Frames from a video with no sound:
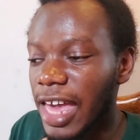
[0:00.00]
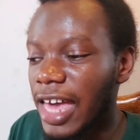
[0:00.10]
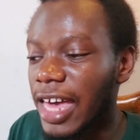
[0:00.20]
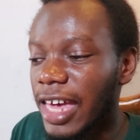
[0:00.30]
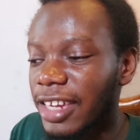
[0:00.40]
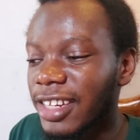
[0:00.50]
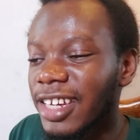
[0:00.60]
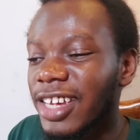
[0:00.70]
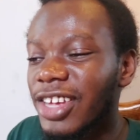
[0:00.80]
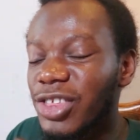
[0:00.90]
And
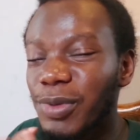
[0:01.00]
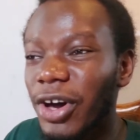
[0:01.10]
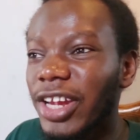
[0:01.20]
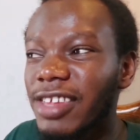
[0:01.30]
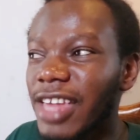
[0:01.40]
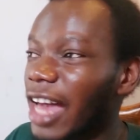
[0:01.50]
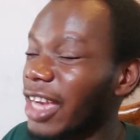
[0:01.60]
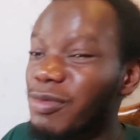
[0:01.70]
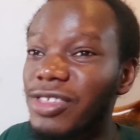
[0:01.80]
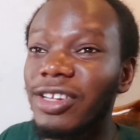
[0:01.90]
to be honest, I
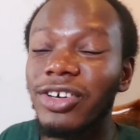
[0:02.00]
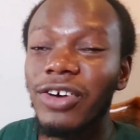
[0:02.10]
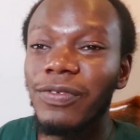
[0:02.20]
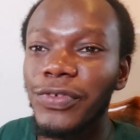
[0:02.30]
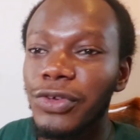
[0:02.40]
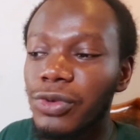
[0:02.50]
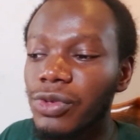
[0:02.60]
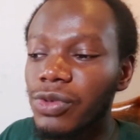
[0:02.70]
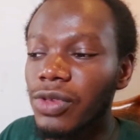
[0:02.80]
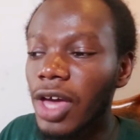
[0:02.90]
am still
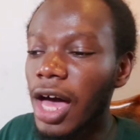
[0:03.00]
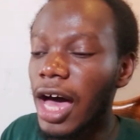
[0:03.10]
confused.